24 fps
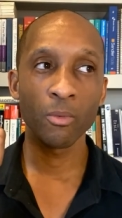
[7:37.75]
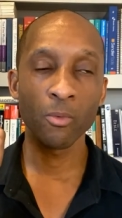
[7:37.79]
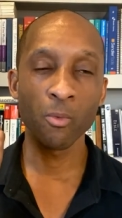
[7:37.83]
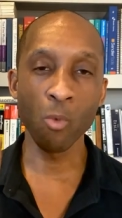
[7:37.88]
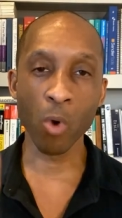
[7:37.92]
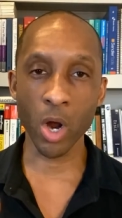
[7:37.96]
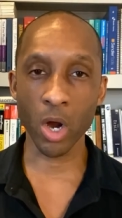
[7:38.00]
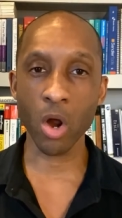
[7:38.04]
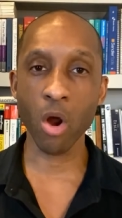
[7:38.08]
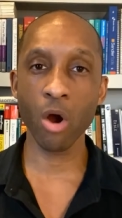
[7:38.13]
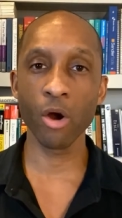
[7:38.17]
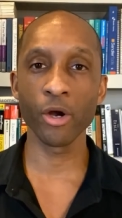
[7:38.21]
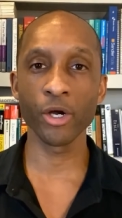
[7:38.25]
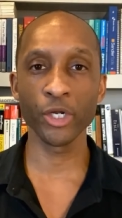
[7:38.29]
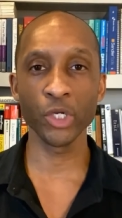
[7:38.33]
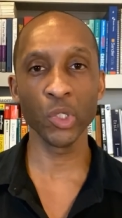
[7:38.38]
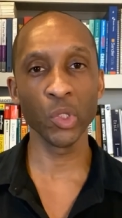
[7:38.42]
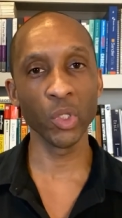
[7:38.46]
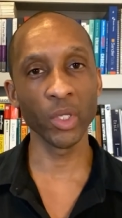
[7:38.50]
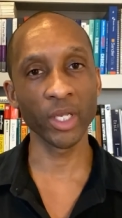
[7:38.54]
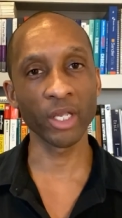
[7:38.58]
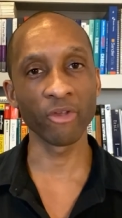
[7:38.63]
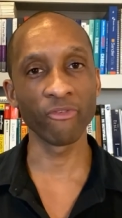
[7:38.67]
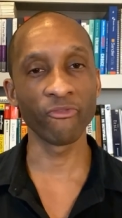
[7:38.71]
What car are
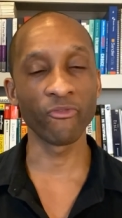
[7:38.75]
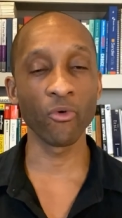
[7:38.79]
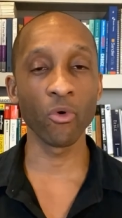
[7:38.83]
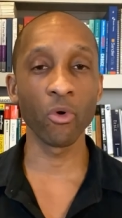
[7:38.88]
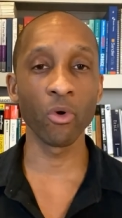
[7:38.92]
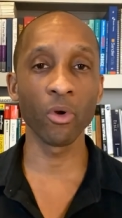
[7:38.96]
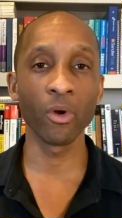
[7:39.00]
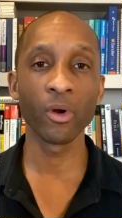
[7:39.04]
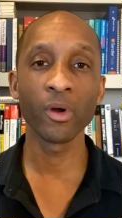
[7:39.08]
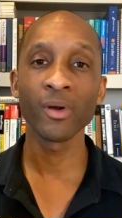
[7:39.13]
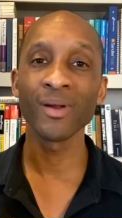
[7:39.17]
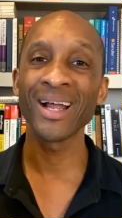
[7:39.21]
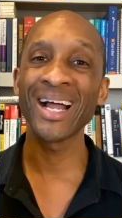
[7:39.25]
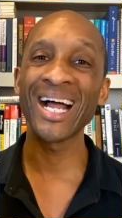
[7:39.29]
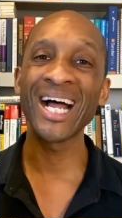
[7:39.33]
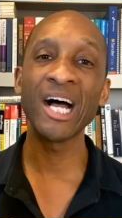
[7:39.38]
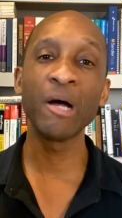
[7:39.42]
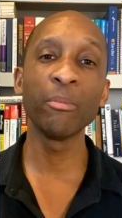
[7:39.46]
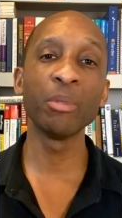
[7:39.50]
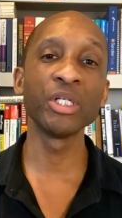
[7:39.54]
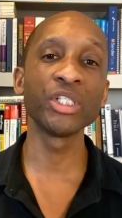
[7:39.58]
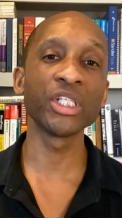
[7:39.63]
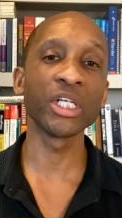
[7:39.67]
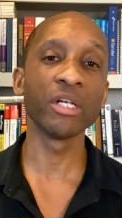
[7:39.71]
you looking for?
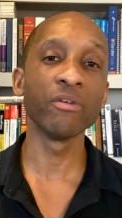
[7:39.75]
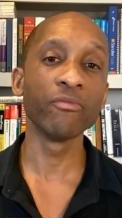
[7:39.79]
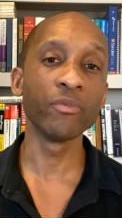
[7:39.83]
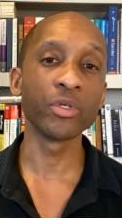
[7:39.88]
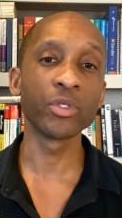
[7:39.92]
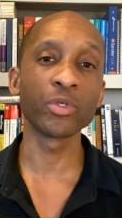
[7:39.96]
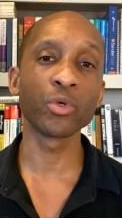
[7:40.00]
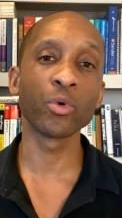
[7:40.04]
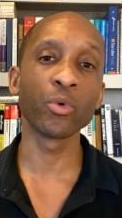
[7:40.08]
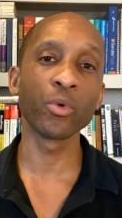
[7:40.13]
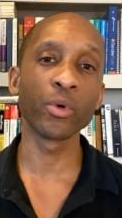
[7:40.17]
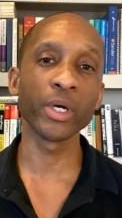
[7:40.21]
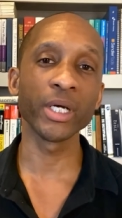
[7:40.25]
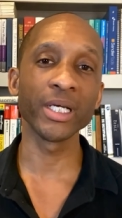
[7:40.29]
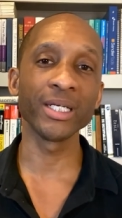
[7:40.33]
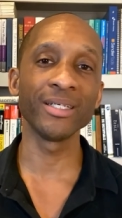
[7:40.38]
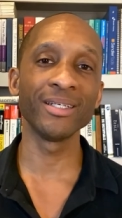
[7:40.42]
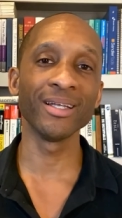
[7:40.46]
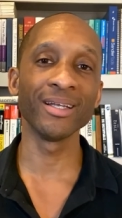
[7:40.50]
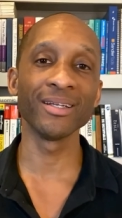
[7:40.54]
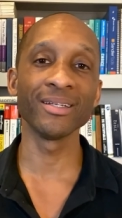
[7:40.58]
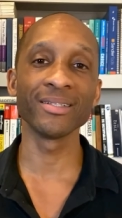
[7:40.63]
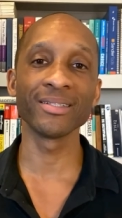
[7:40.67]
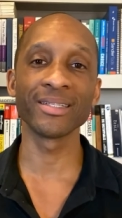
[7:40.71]
How much inventory
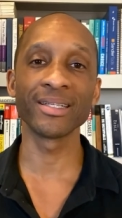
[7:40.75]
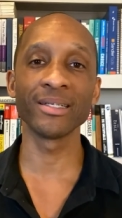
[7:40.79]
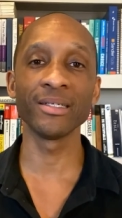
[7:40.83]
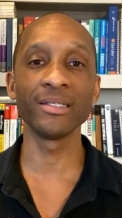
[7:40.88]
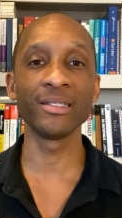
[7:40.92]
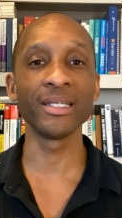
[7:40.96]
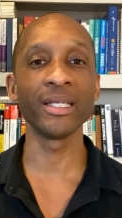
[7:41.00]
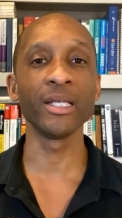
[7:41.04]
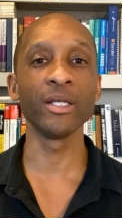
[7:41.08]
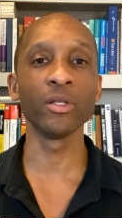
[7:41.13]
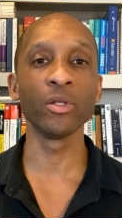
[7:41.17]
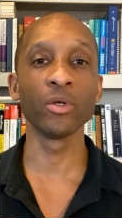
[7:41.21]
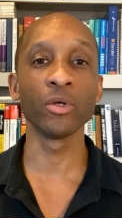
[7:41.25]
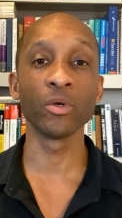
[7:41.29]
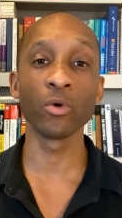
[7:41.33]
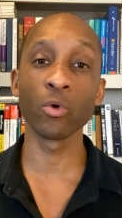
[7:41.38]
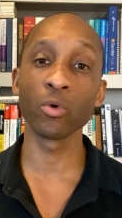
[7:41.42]
does the dealer